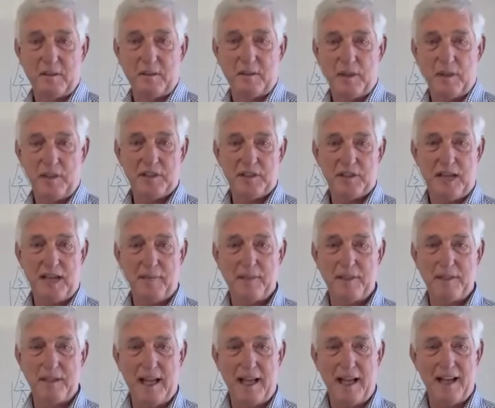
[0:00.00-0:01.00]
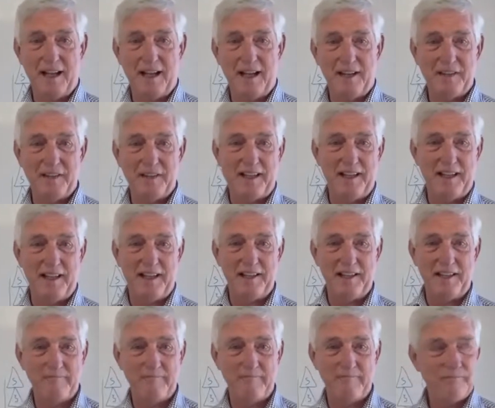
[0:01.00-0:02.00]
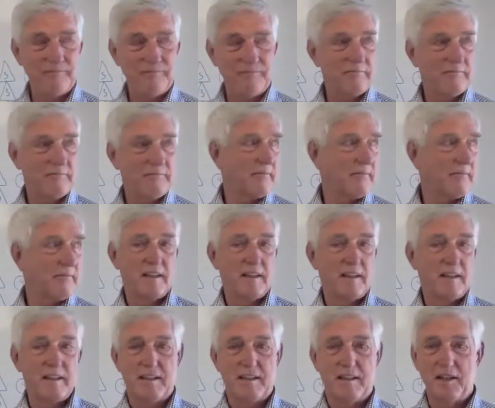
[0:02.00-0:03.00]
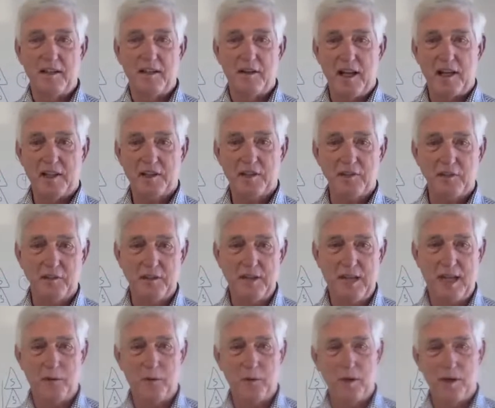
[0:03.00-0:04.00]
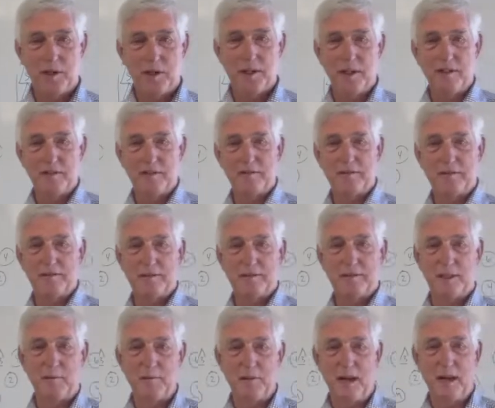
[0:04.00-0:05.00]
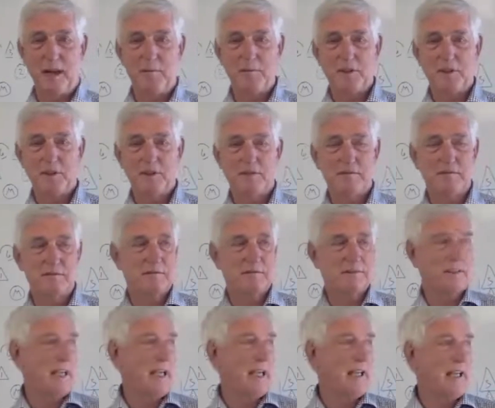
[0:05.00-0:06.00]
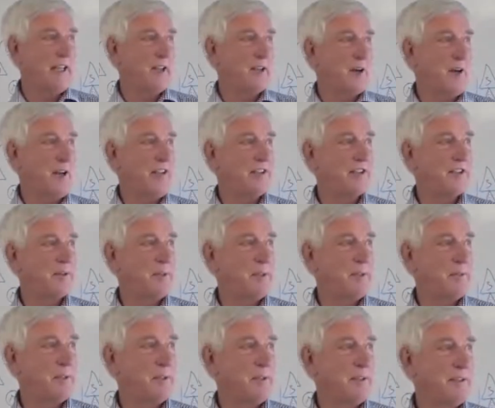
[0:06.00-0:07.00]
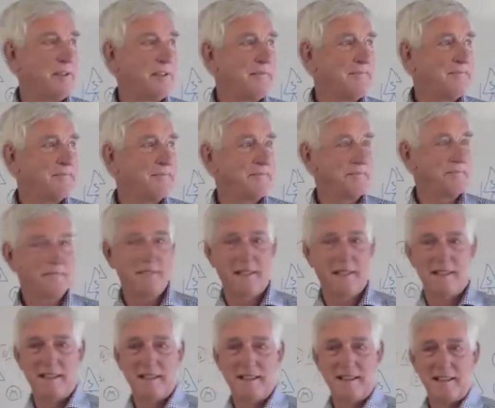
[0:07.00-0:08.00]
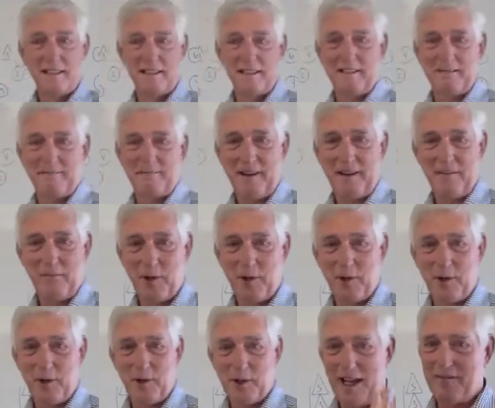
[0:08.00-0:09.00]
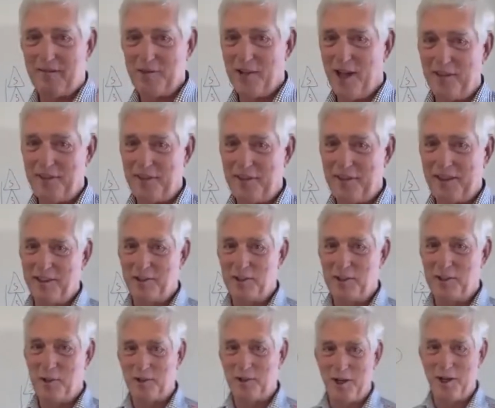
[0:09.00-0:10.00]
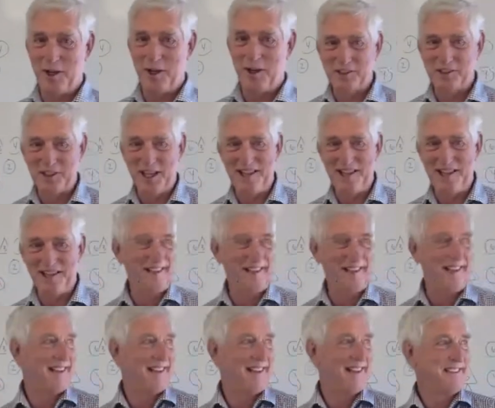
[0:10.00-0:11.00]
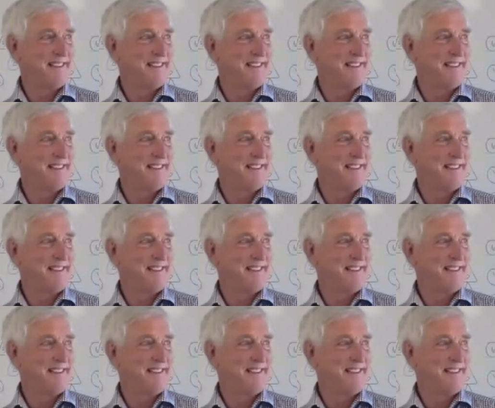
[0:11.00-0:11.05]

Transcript: We just happen to have a international network of sometimes slightly crazed people, of which I have nothing to do with their insanity.